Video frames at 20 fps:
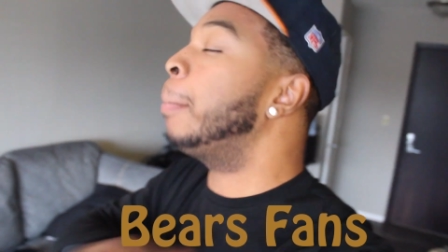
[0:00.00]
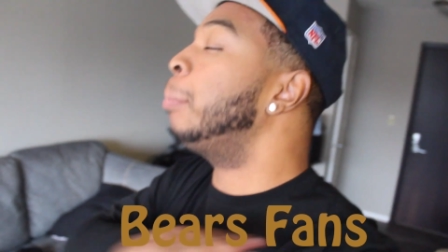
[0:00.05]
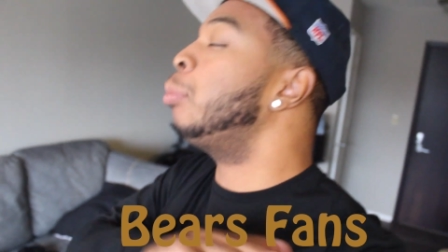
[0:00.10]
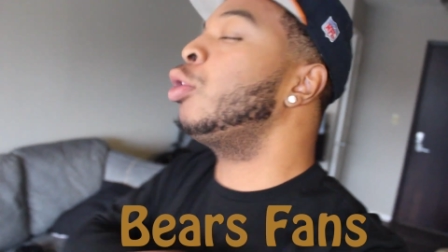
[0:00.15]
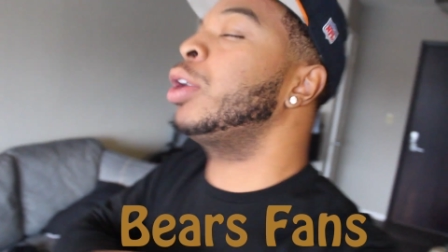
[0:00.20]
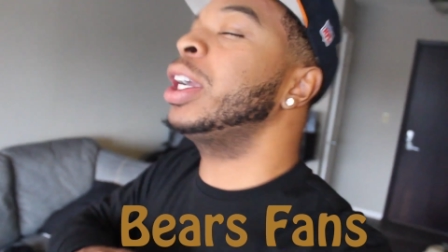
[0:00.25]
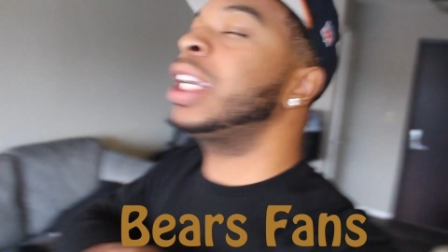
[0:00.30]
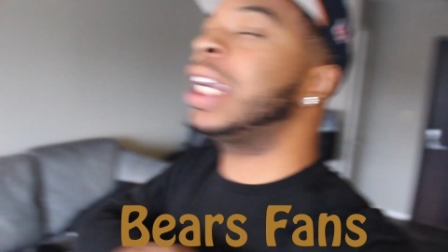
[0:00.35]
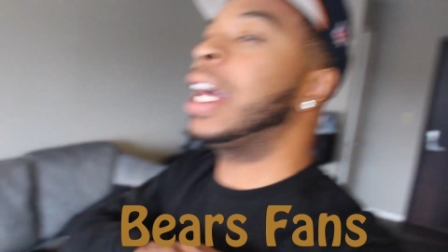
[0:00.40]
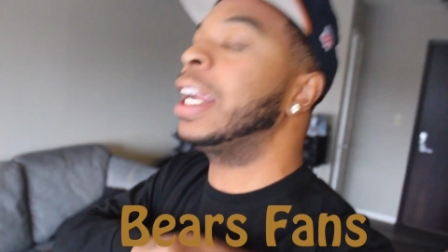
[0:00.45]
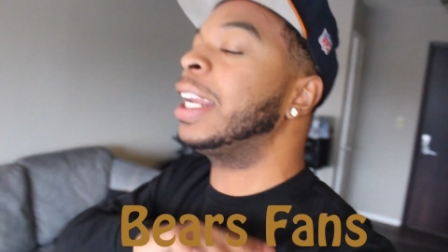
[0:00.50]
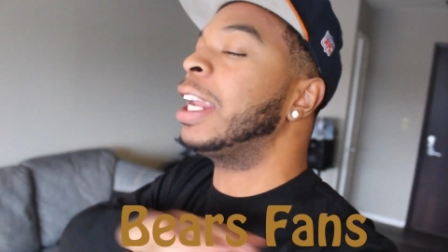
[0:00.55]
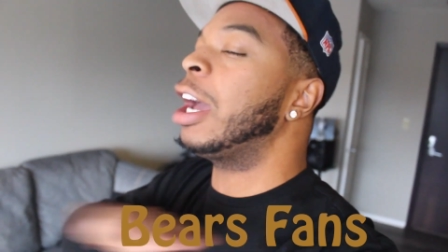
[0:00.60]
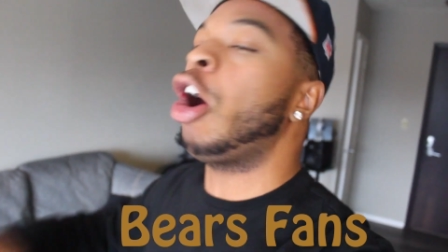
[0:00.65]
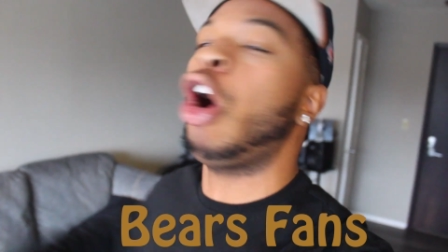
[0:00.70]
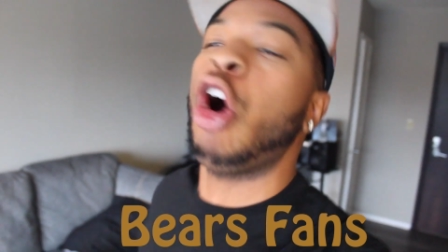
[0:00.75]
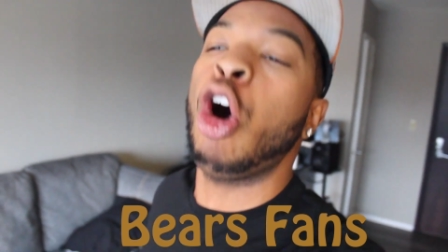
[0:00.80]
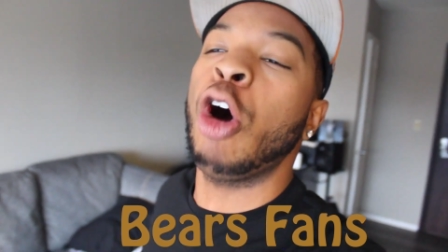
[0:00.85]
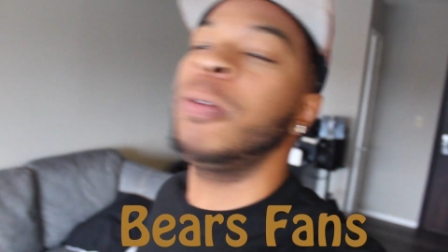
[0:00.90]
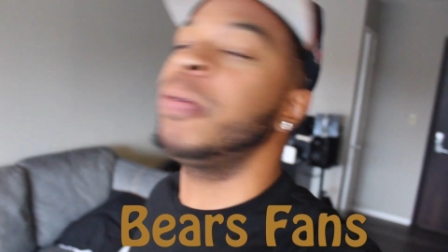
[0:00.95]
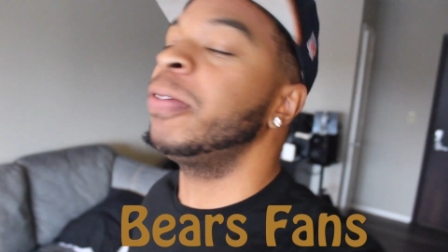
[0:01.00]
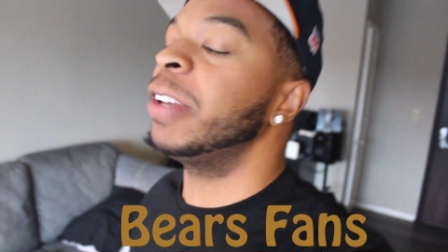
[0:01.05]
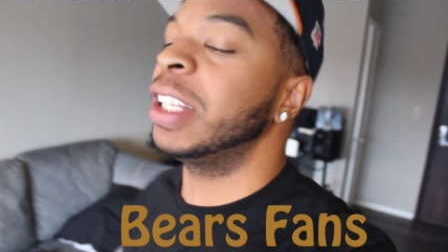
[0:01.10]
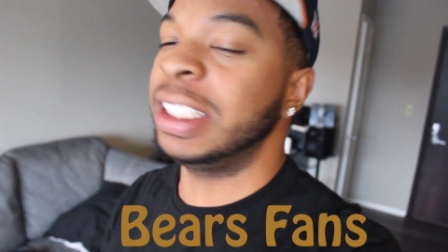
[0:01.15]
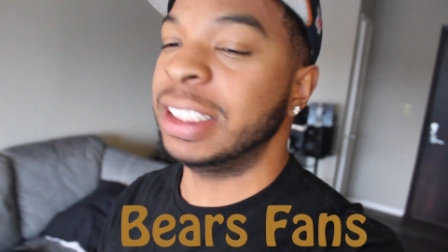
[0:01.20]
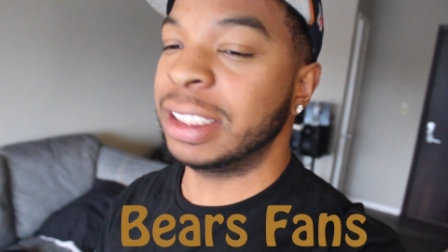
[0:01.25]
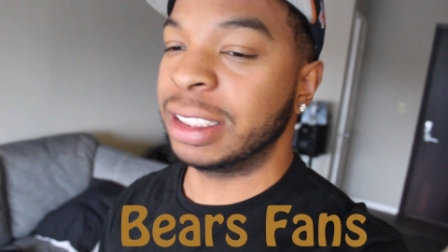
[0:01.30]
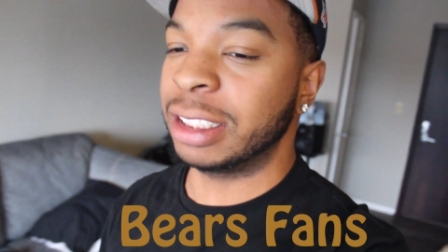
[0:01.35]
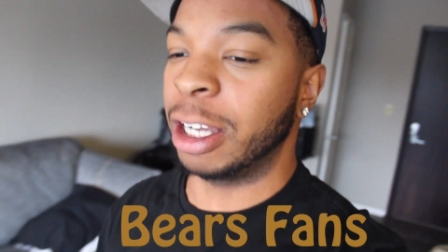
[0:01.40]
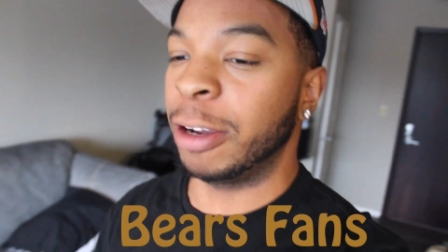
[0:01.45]
I'm boycotting all
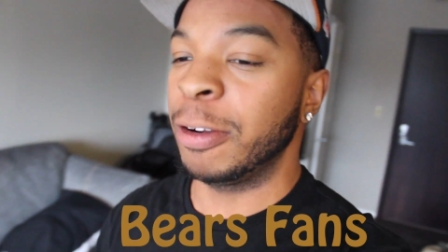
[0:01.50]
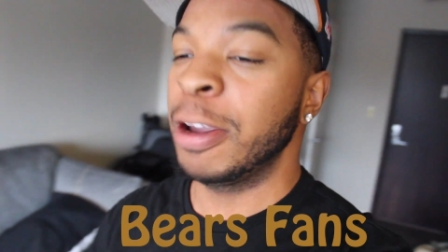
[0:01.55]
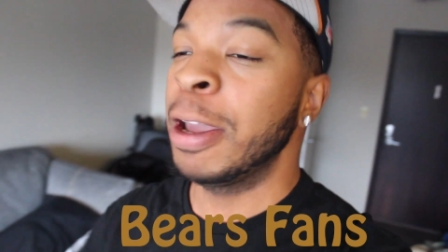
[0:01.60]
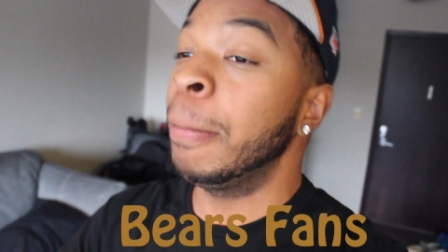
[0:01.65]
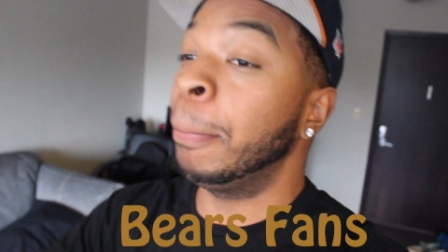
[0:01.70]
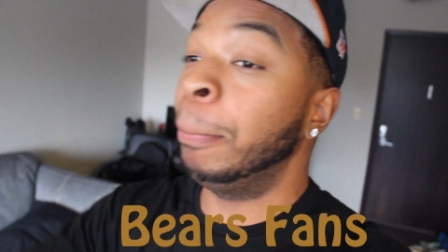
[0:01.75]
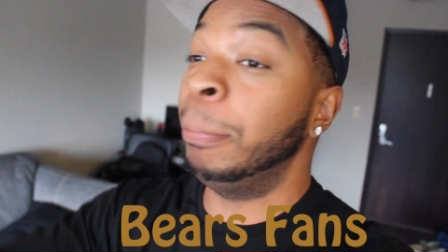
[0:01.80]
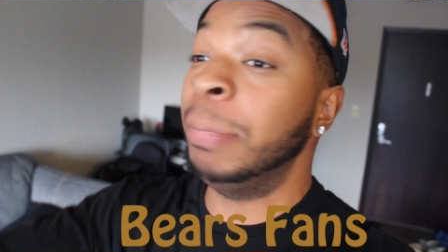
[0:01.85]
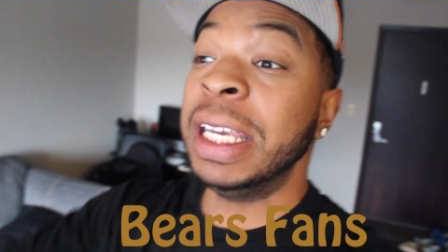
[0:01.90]
Philly stuff.